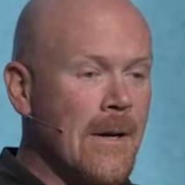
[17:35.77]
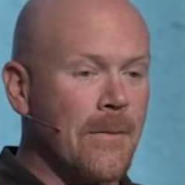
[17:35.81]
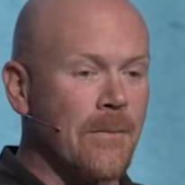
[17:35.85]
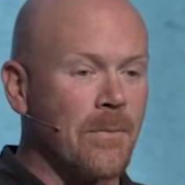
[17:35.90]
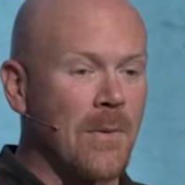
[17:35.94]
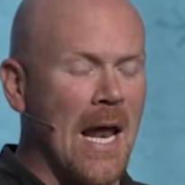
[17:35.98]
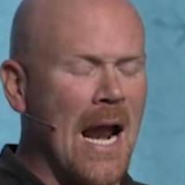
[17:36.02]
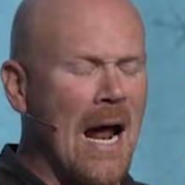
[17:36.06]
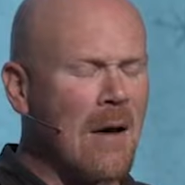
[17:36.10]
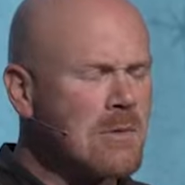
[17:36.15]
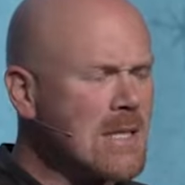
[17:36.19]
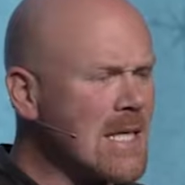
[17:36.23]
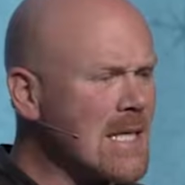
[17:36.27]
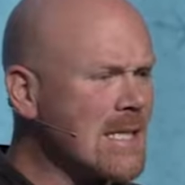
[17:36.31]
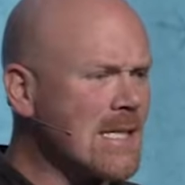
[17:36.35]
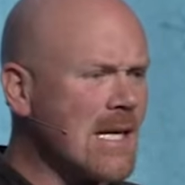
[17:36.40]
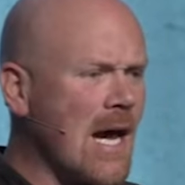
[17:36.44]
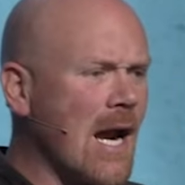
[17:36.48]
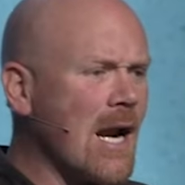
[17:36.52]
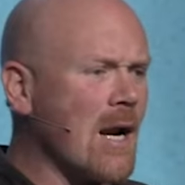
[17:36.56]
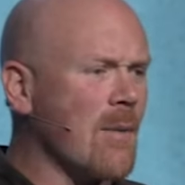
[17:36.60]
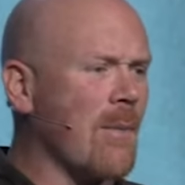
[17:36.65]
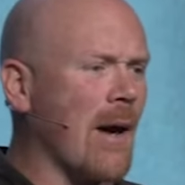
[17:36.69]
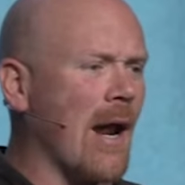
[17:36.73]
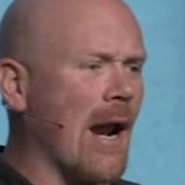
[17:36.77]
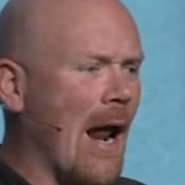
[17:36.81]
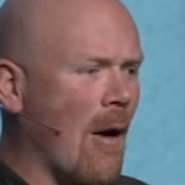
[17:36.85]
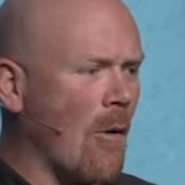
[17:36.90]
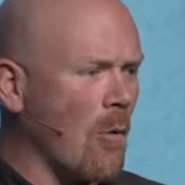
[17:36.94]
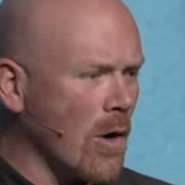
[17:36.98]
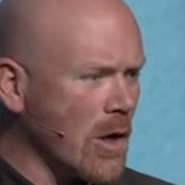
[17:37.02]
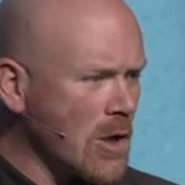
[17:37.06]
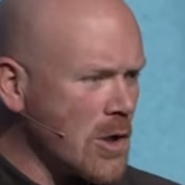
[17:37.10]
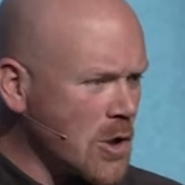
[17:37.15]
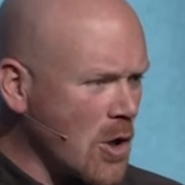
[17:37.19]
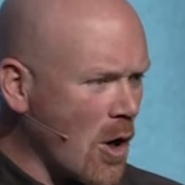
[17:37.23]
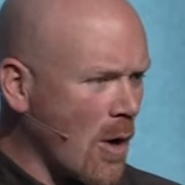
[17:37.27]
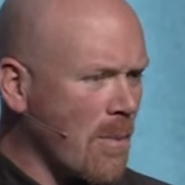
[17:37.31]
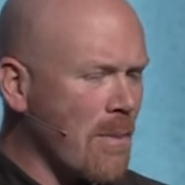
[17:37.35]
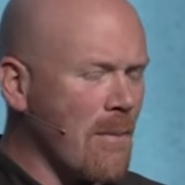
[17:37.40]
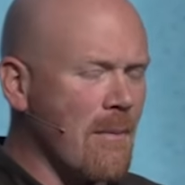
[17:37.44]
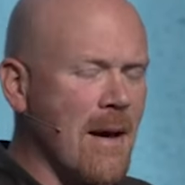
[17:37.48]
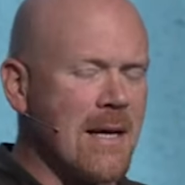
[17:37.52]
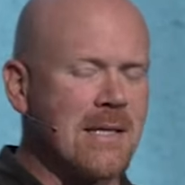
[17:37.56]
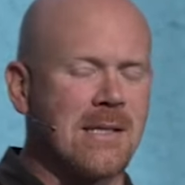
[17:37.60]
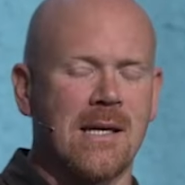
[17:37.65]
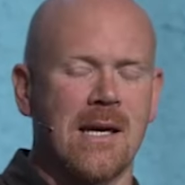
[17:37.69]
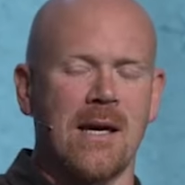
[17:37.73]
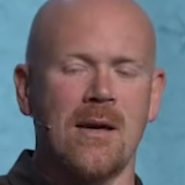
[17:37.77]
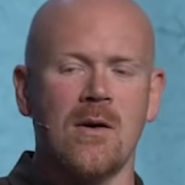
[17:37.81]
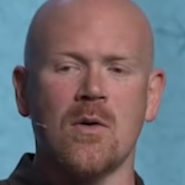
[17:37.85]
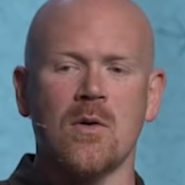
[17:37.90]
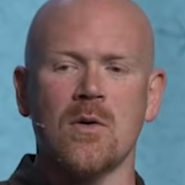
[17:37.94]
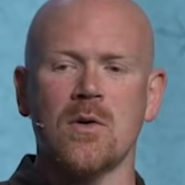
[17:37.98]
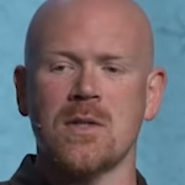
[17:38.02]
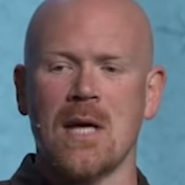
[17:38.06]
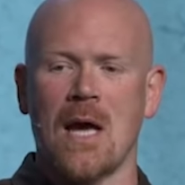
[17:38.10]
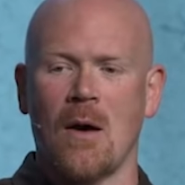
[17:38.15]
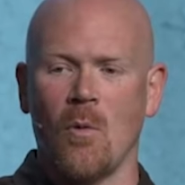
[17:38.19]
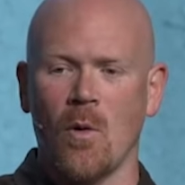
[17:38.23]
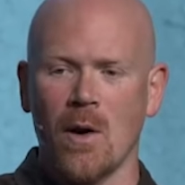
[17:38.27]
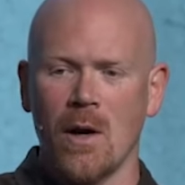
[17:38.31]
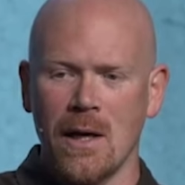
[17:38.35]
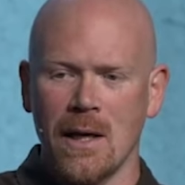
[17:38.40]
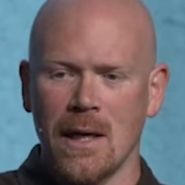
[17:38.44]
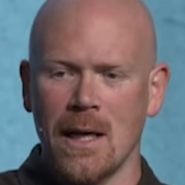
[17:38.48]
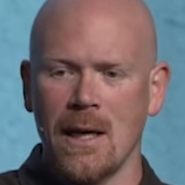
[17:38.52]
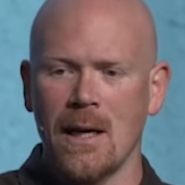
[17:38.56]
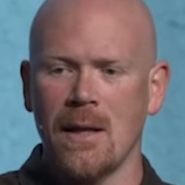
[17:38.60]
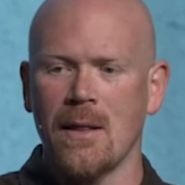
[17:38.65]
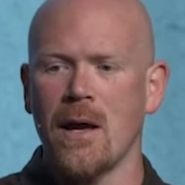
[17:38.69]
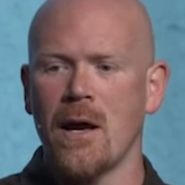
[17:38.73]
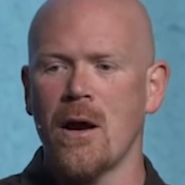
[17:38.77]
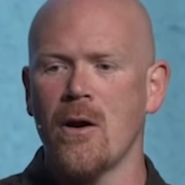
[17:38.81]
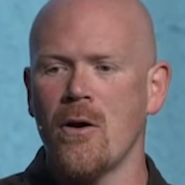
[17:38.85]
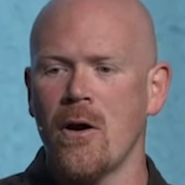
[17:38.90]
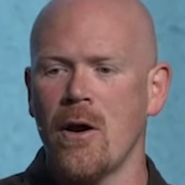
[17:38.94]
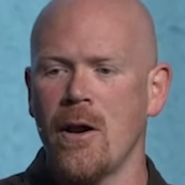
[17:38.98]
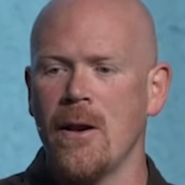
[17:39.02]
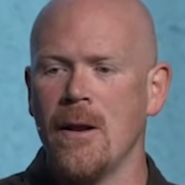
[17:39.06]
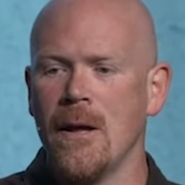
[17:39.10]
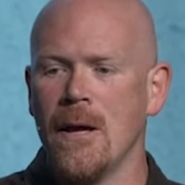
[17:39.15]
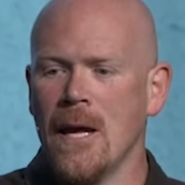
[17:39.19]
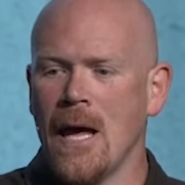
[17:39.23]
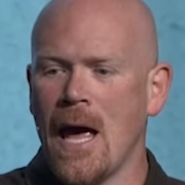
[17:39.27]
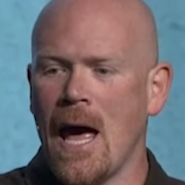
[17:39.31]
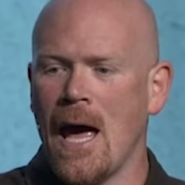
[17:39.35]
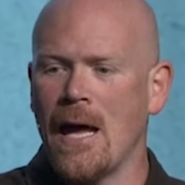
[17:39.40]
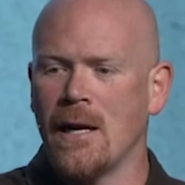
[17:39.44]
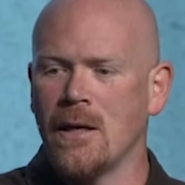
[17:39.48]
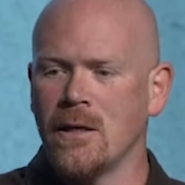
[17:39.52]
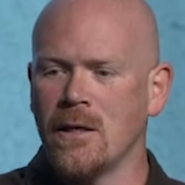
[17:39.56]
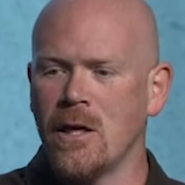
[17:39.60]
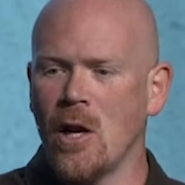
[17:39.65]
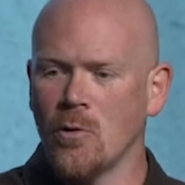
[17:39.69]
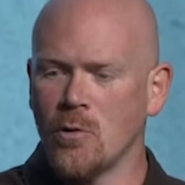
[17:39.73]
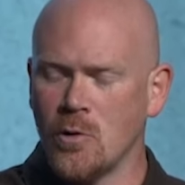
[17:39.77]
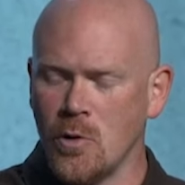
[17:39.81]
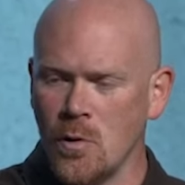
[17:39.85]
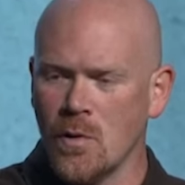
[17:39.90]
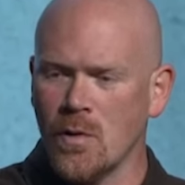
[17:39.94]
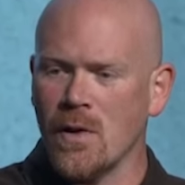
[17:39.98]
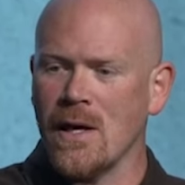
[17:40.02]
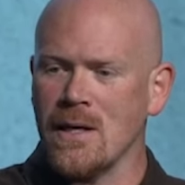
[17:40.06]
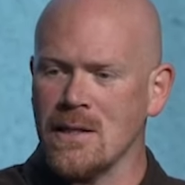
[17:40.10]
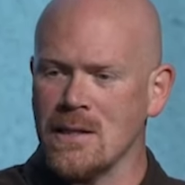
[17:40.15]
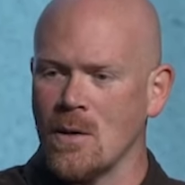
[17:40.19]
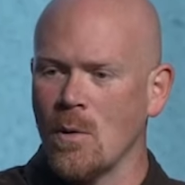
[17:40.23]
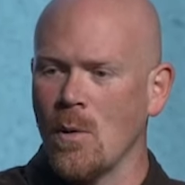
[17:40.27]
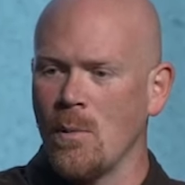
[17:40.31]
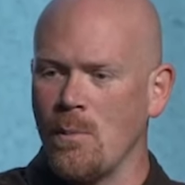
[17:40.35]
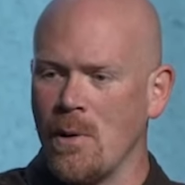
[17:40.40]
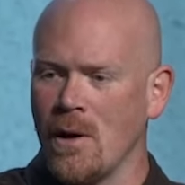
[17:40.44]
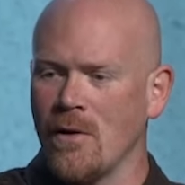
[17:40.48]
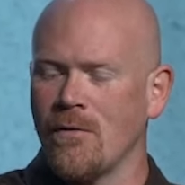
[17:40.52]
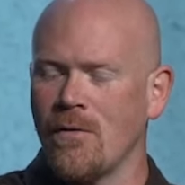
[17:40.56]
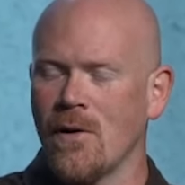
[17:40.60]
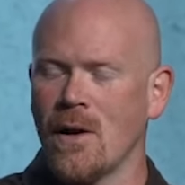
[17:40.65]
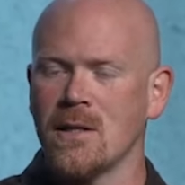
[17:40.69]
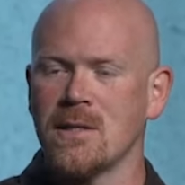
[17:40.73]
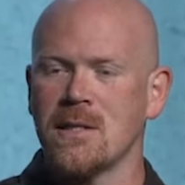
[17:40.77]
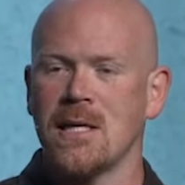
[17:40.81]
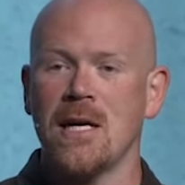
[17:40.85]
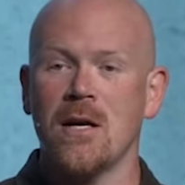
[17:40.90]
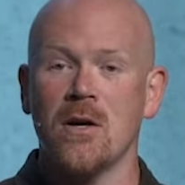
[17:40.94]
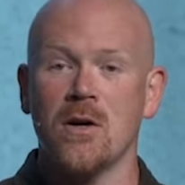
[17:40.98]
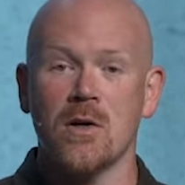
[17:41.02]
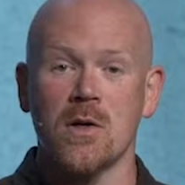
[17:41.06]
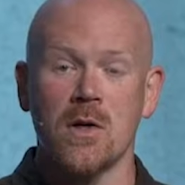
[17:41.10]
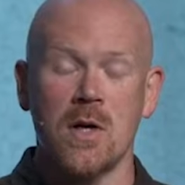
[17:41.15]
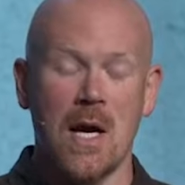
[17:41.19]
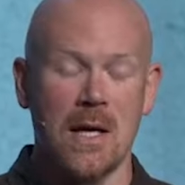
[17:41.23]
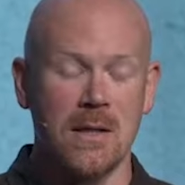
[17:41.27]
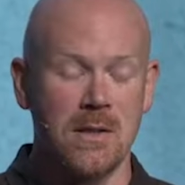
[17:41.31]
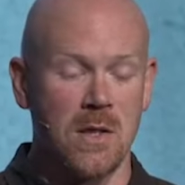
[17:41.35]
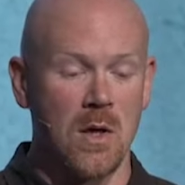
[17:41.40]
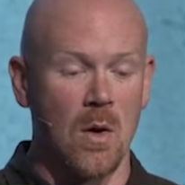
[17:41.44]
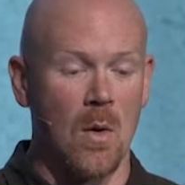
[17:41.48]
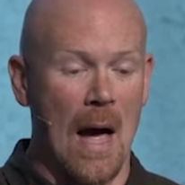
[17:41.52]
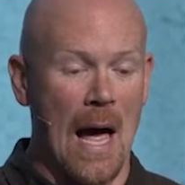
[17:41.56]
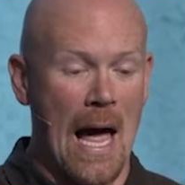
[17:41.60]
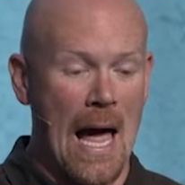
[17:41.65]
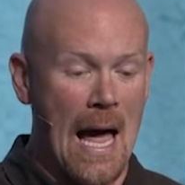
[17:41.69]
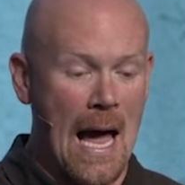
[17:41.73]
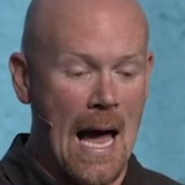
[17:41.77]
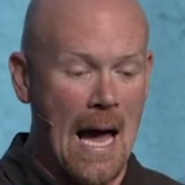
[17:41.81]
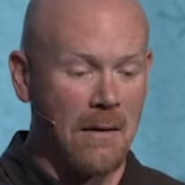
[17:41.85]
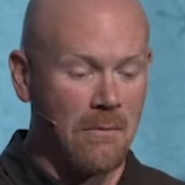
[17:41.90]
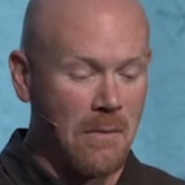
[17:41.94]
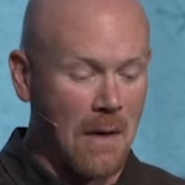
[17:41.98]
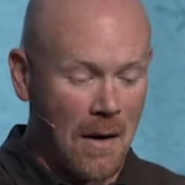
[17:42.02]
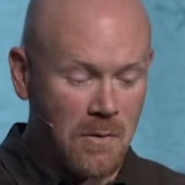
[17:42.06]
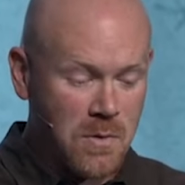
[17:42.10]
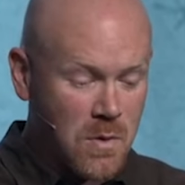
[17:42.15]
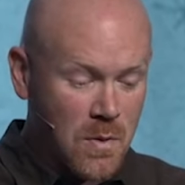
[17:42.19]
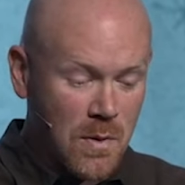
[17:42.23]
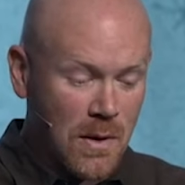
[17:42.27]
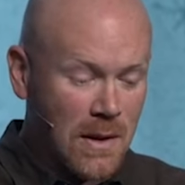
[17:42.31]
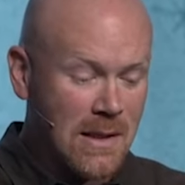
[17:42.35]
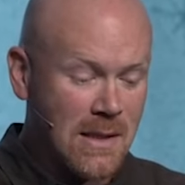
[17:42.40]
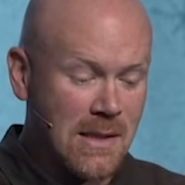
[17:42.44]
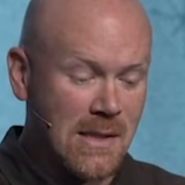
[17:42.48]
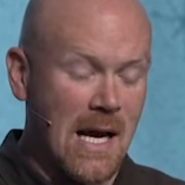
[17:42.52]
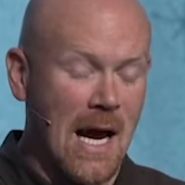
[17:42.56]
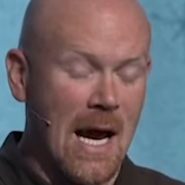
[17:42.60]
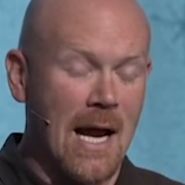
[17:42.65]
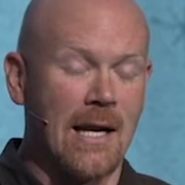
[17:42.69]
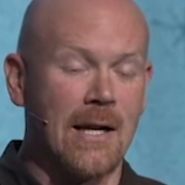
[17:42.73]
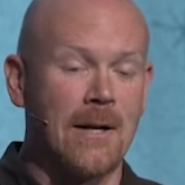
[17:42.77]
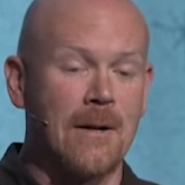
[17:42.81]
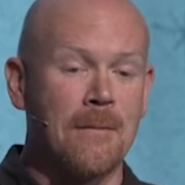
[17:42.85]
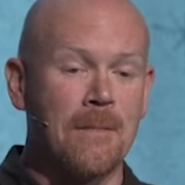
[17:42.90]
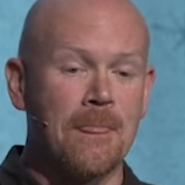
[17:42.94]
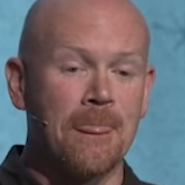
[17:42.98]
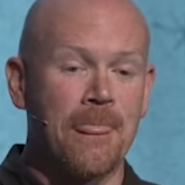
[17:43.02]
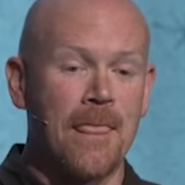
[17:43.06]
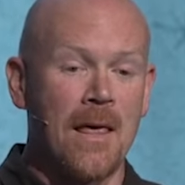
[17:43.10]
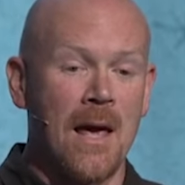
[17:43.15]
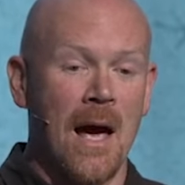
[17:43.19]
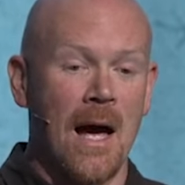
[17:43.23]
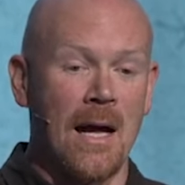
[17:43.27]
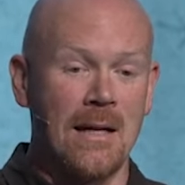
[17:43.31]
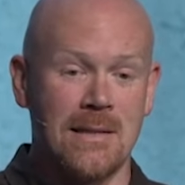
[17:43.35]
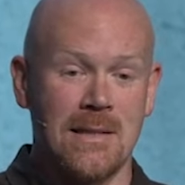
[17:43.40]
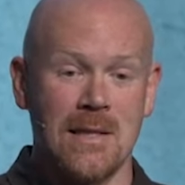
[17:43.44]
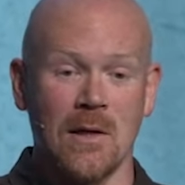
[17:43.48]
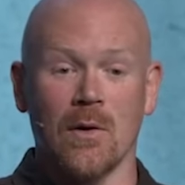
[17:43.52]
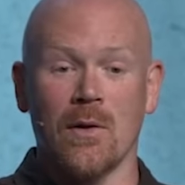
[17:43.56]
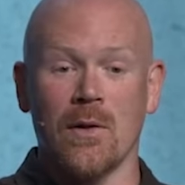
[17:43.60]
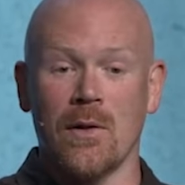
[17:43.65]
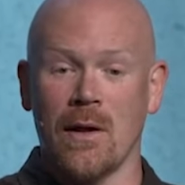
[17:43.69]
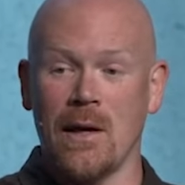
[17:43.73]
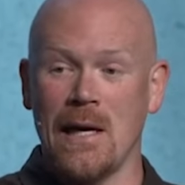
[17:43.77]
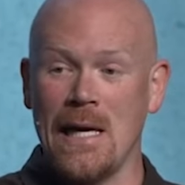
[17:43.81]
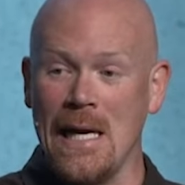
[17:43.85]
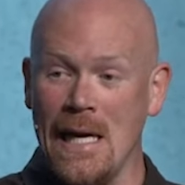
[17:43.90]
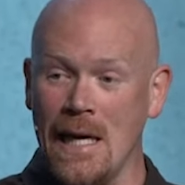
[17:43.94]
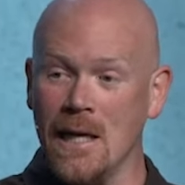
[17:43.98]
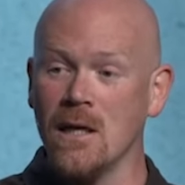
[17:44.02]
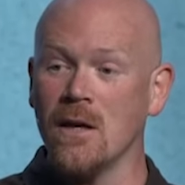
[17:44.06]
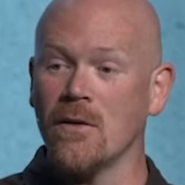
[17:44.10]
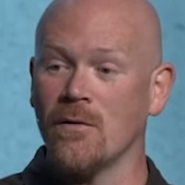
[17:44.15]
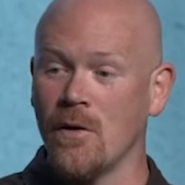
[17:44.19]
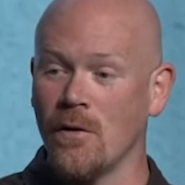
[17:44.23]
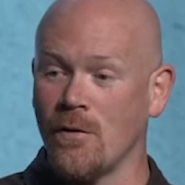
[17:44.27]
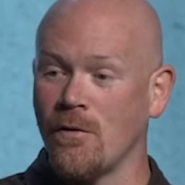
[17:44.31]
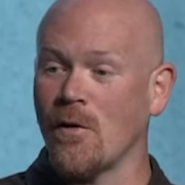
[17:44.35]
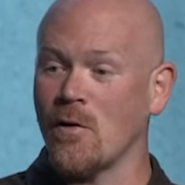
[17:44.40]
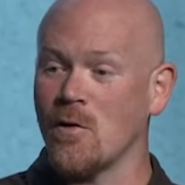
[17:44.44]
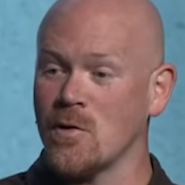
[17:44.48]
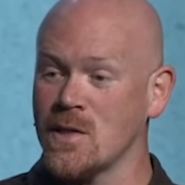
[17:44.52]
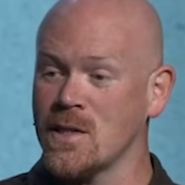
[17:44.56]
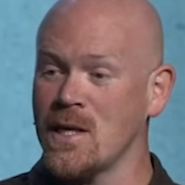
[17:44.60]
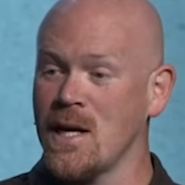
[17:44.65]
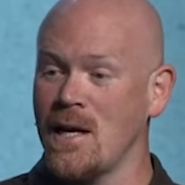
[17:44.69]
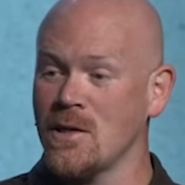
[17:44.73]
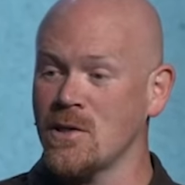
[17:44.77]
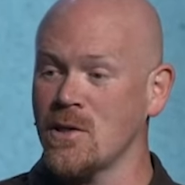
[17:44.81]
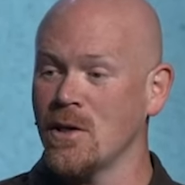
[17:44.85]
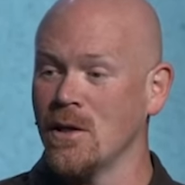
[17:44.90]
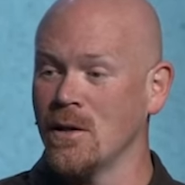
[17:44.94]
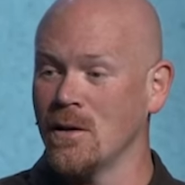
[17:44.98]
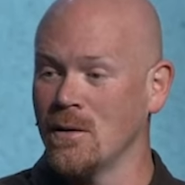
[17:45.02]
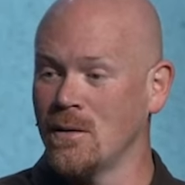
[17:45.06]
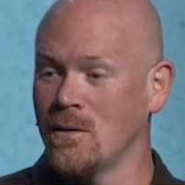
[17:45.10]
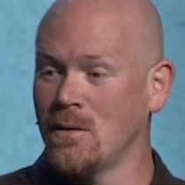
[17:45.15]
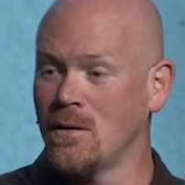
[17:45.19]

And I was excited about it. I wanted to sharpen my skills. I wanted to get in there and, and you know, do things that would benefit us here. And so I, I, I was real excited until the end of the first session.